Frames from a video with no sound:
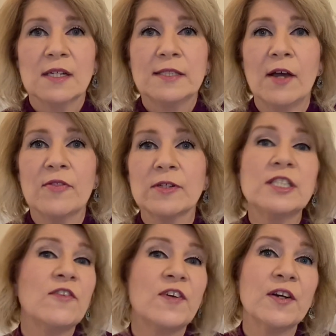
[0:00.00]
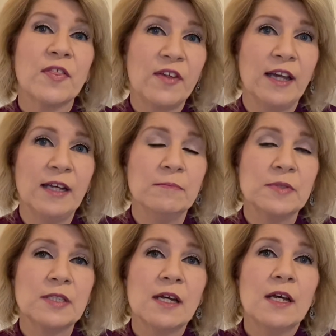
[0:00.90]
So there's different
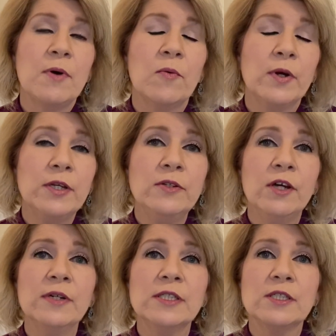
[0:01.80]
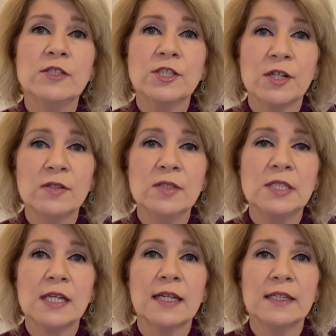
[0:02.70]
themes, but what you do is you
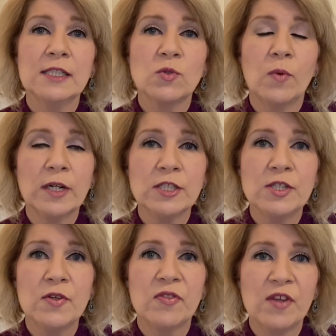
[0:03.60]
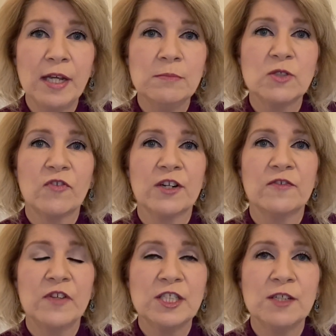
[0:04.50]
choose at least one or two themes for
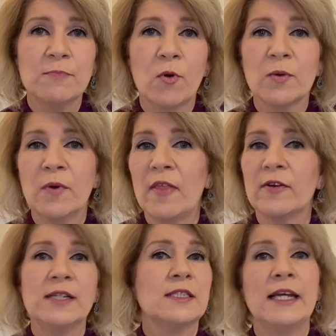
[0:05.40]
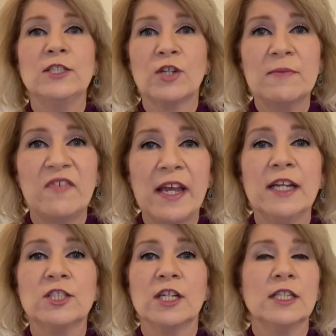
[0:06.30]
your vision board, whether it's a dream
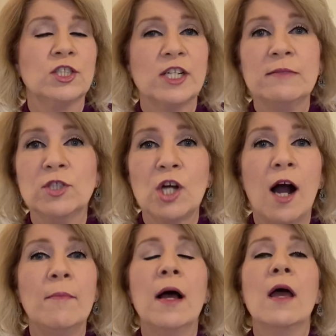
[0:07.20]
vacation, a dream job,